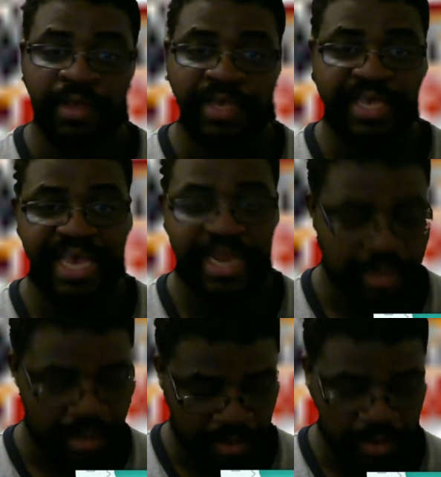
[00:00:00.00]

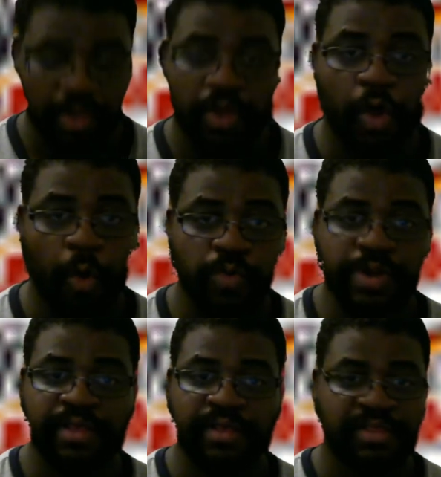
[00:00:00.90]
Kenny,
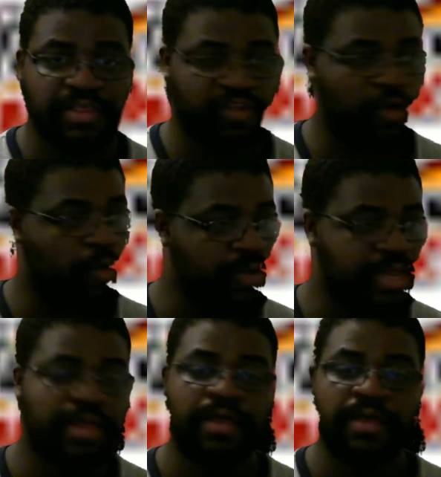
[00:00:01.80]
Cody,
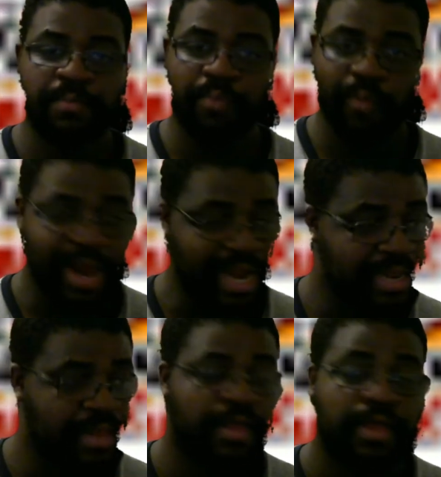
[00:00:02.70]
Tony,
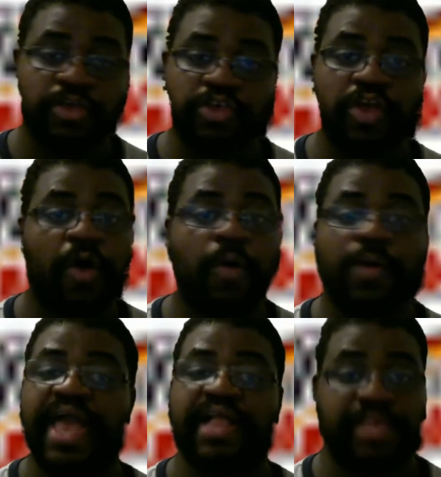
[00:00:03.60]
Brandy, y'all
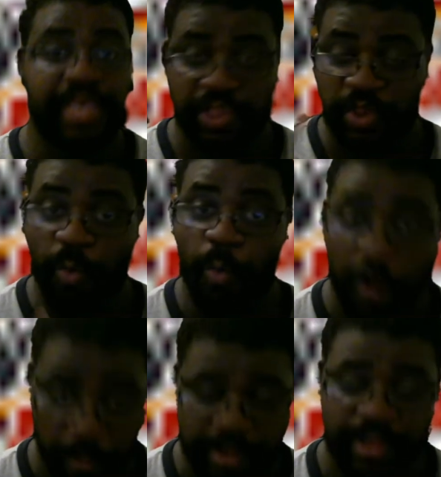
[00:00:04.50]
got to get to
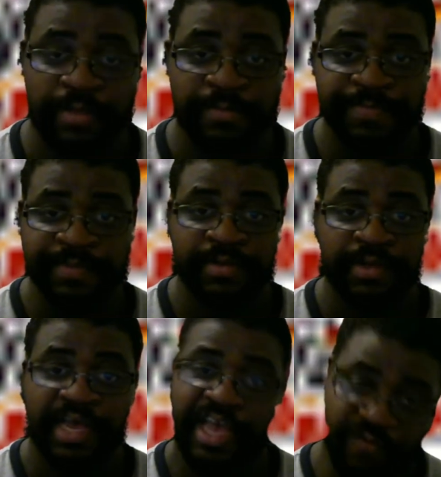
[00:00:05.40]
work.
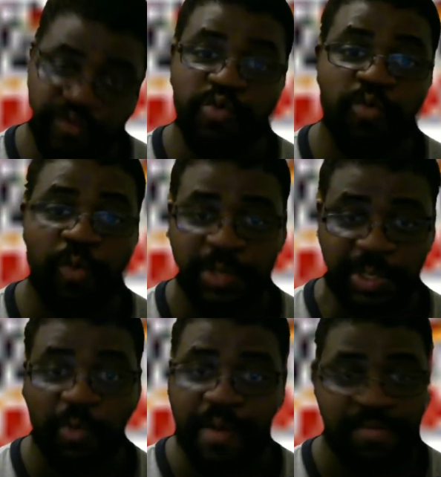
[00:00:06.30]
If you want
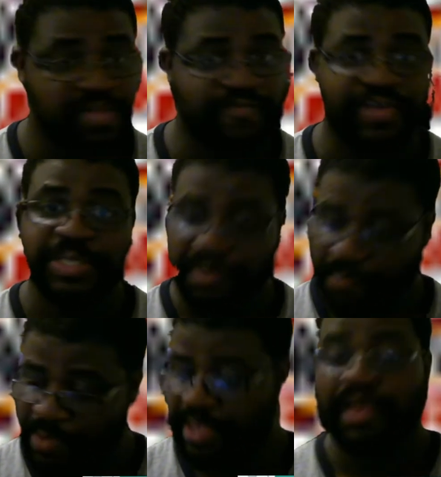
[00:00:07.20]
your women's division to
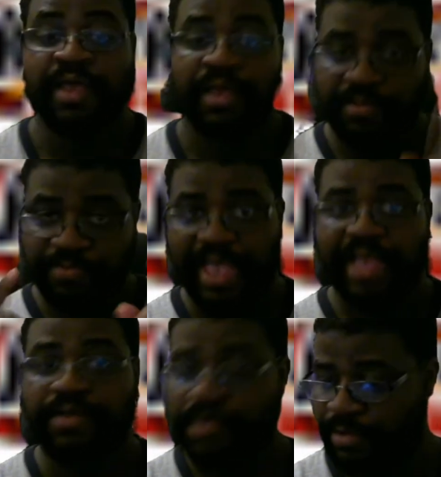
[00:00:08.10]
be that
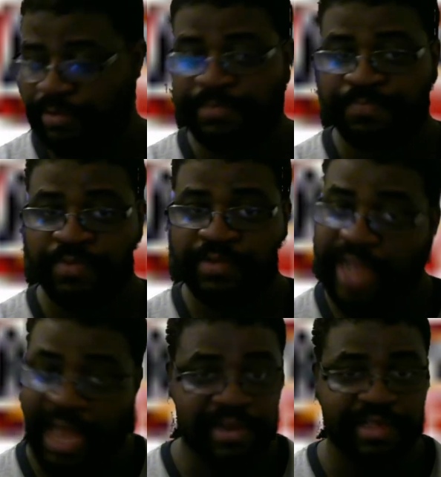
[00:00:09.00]
good,
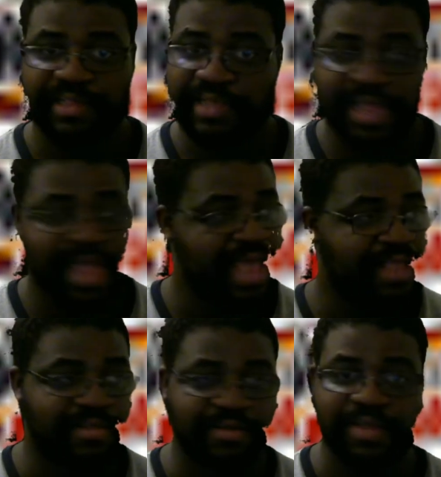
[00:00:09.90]
now listen,
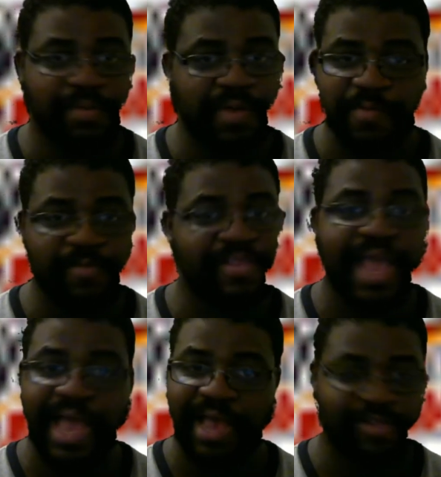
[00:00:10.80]
look, WWE, they
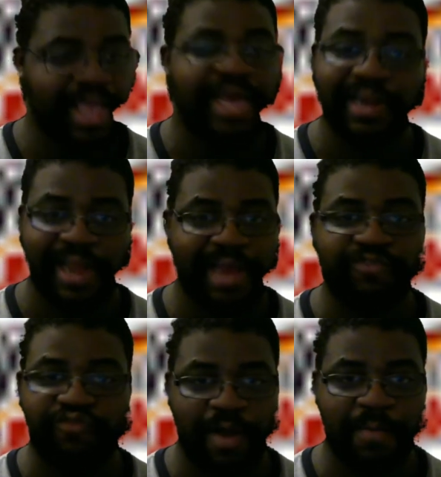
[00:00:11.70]
got a lot of
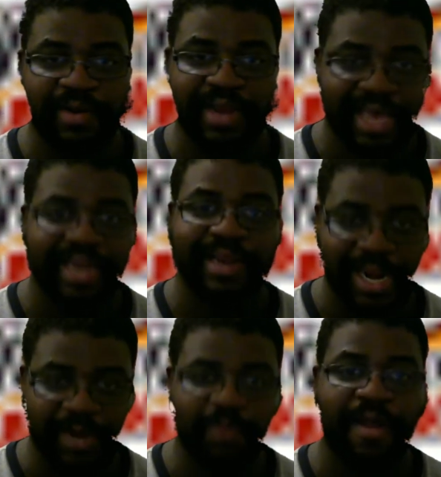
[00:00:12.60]
drama and they got a lot
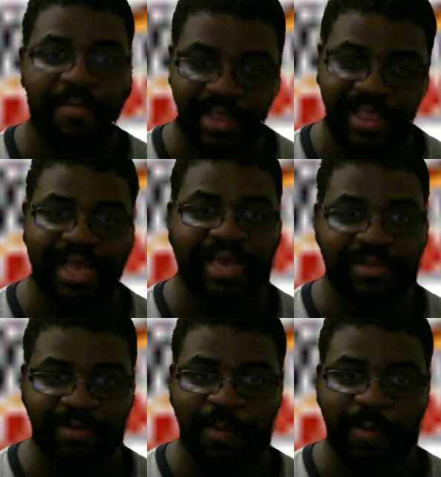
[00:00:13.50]
of crap that they got to do.